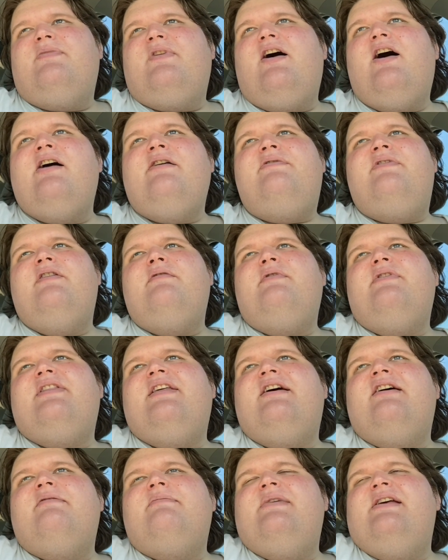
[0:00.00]
Often
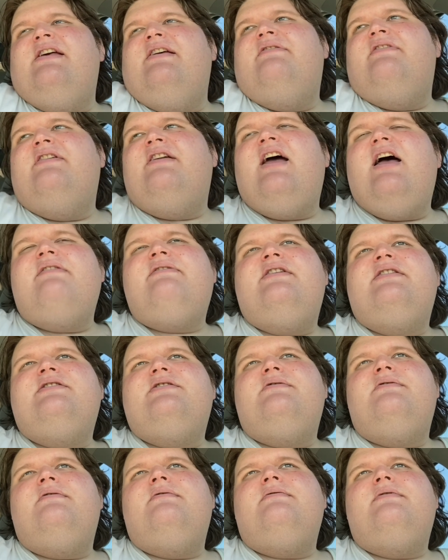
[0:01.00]
without me even having
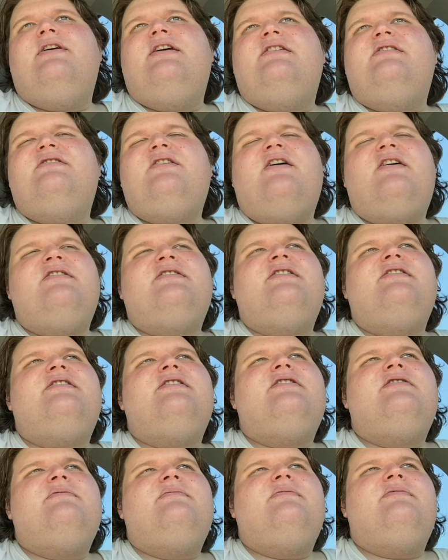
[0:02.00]
to talk to
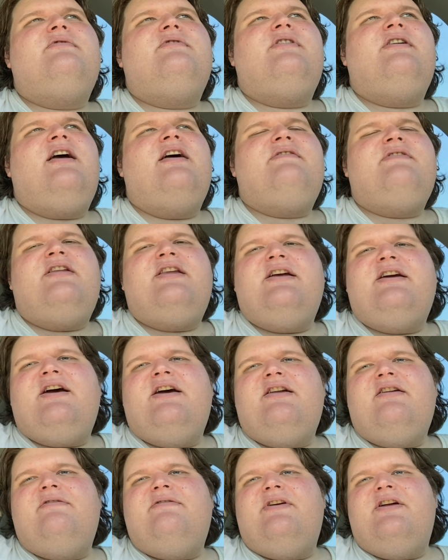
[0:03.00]
them or have any
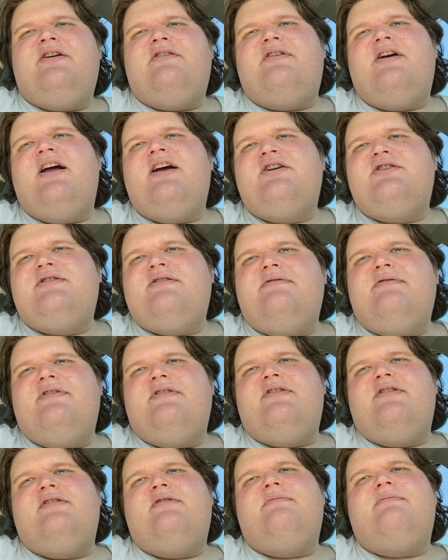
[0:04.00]
kind of interaction
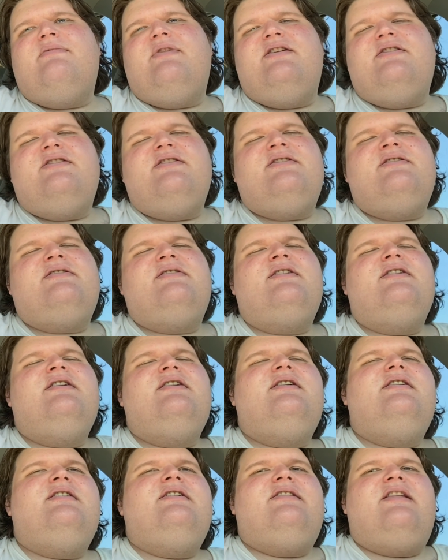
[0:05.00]
with them.
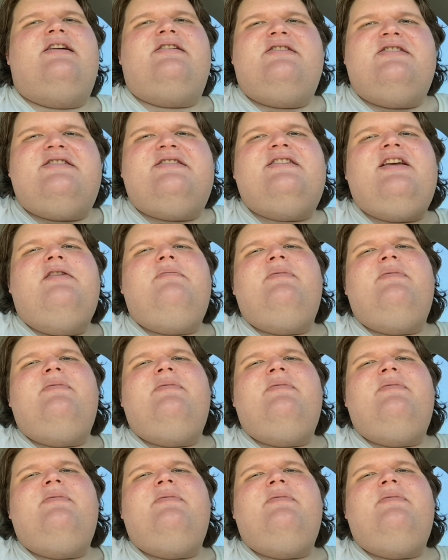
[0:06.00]
They just see